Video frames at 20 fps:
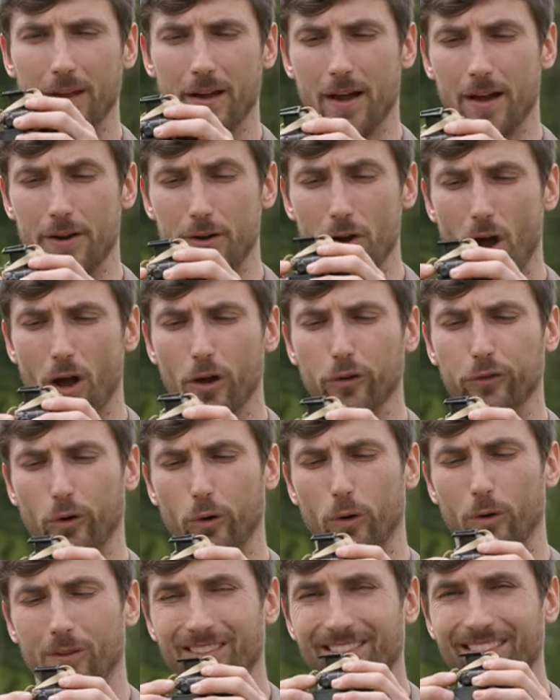uh, nods
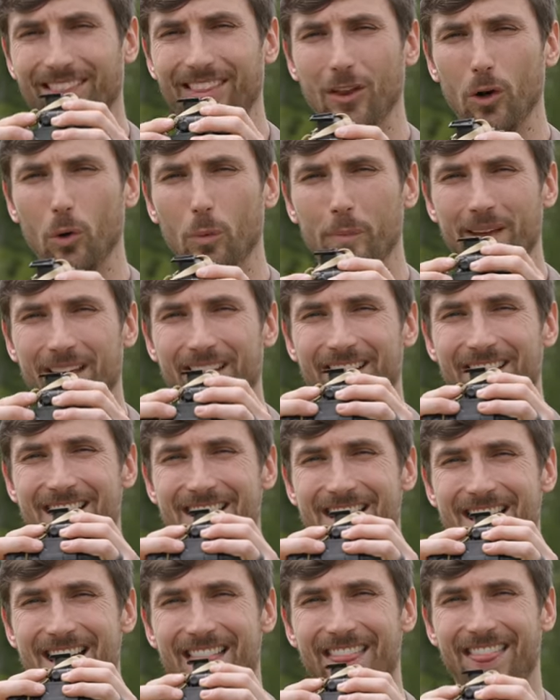are a little bit
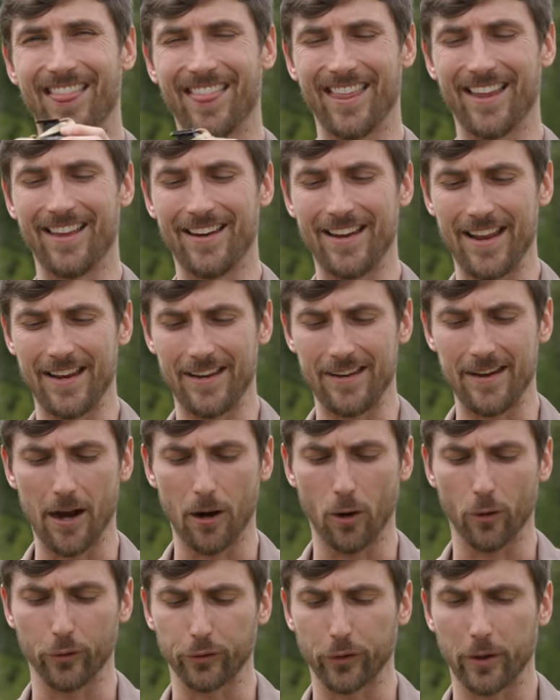thin and
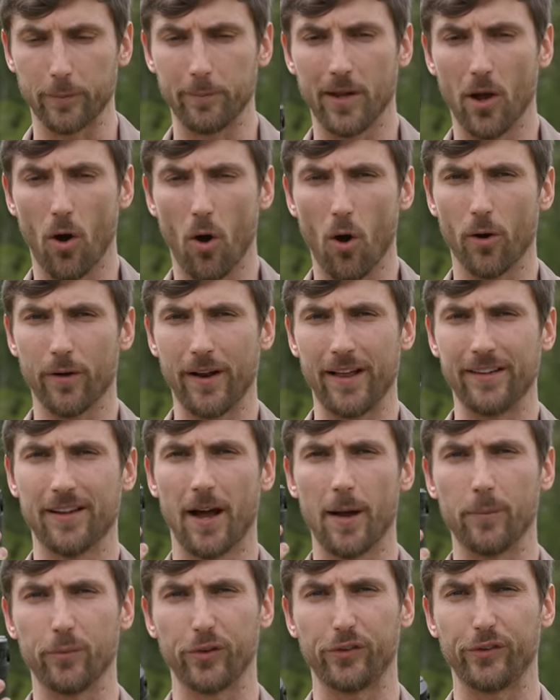narrow, so it could be hard at
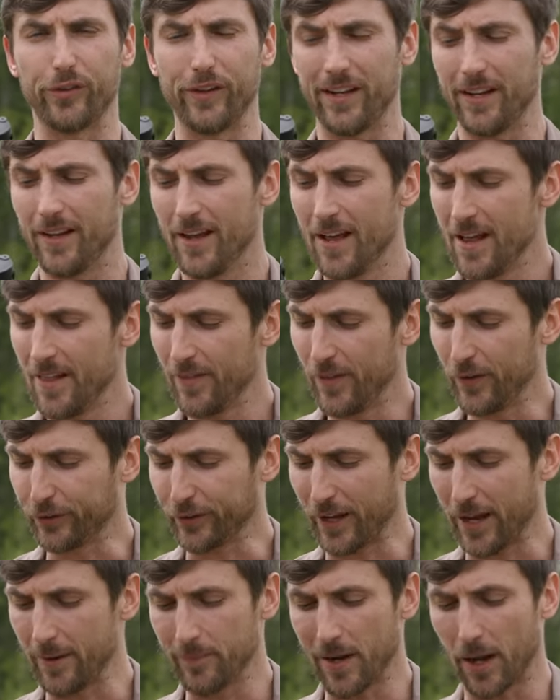times to see. This
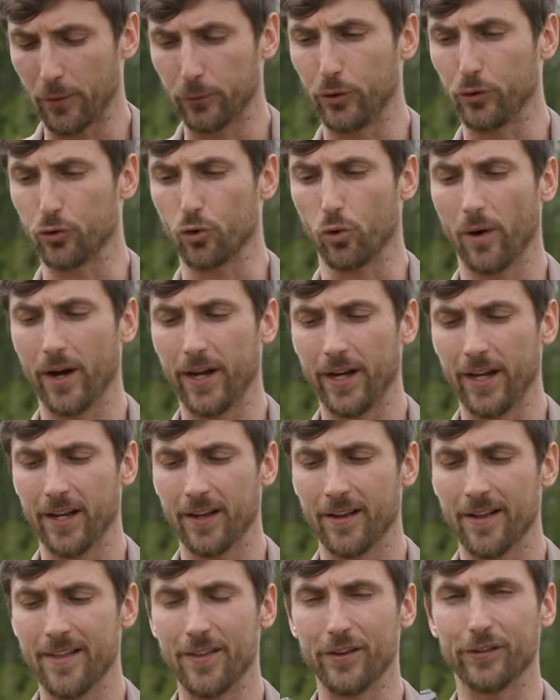came down to
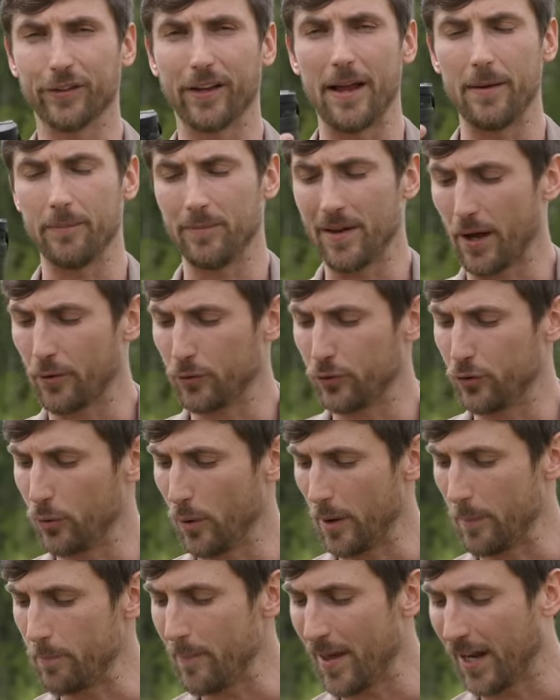training. This came down
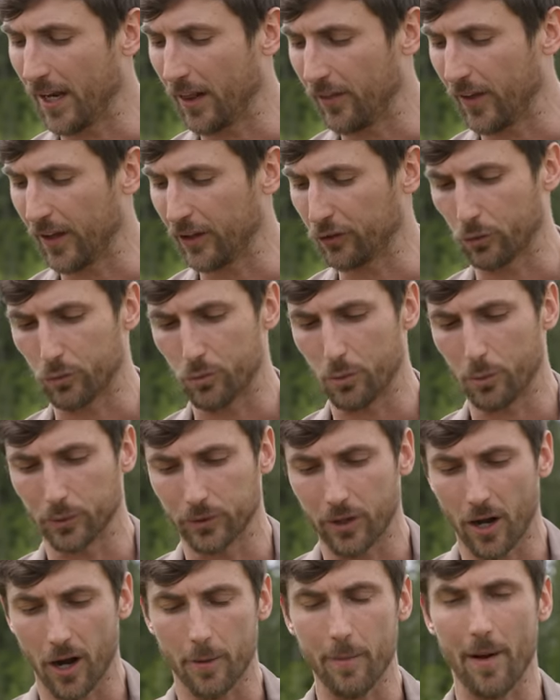to many things, which we will
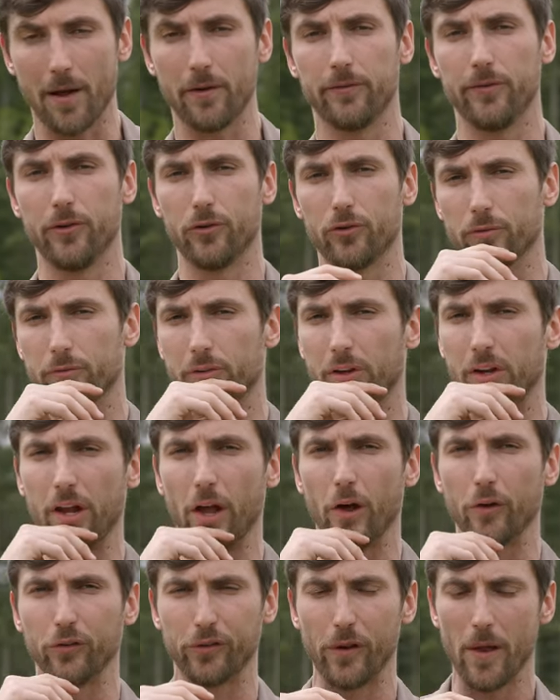talk about in future
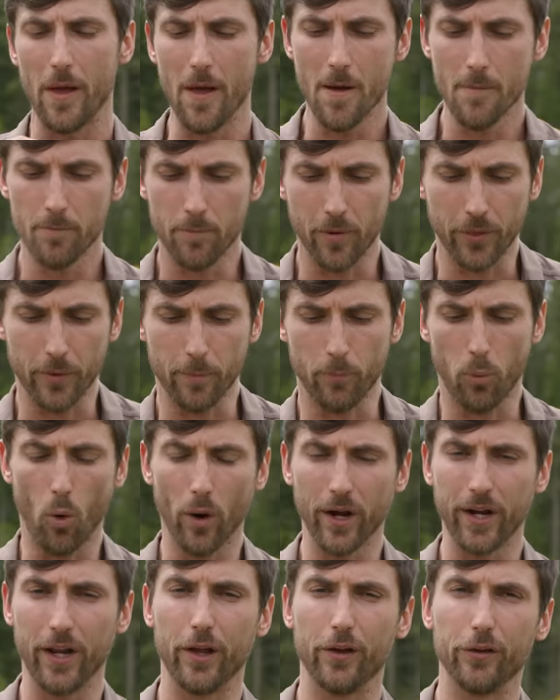videos. But the
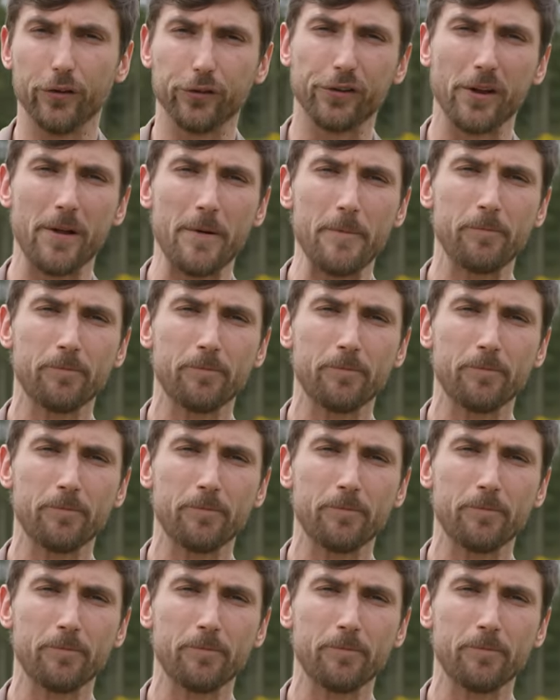point is,